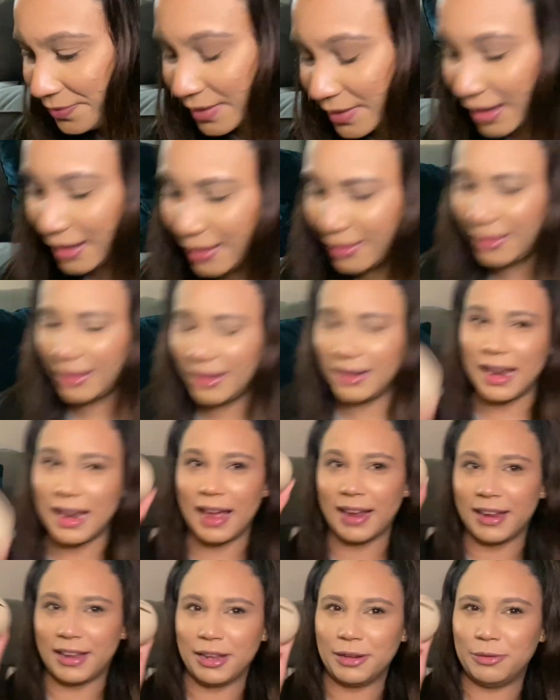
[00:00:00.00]
and then
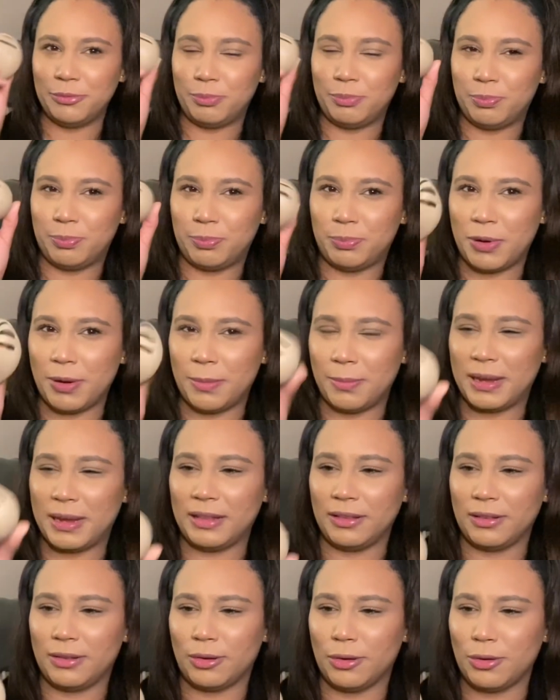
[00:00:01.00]
I can put my
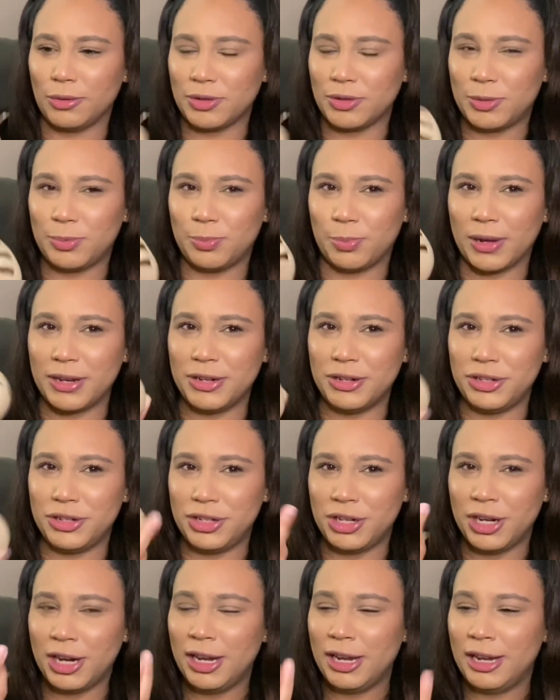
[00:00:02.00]
little
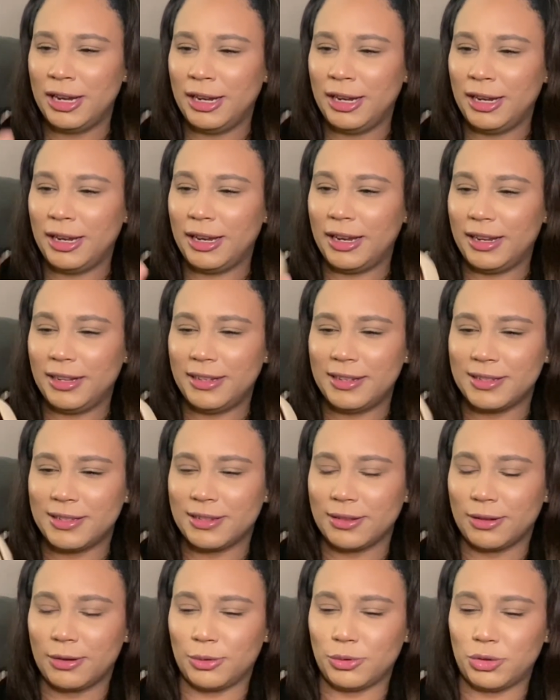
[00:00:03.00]
sponge in this
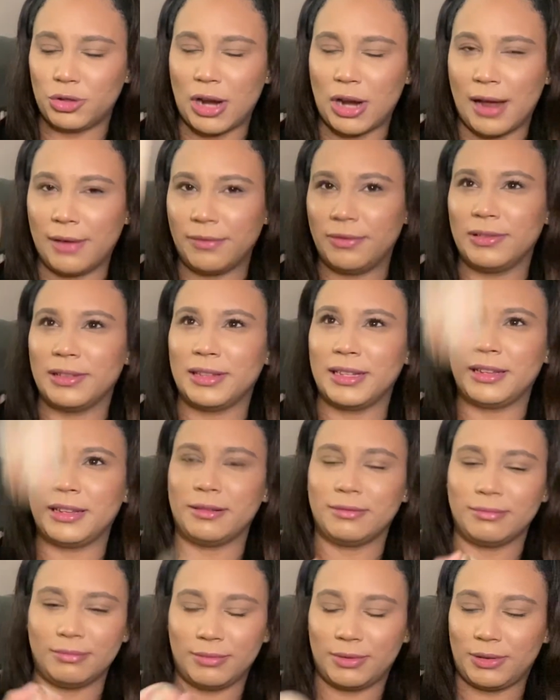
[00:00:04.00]
little traveling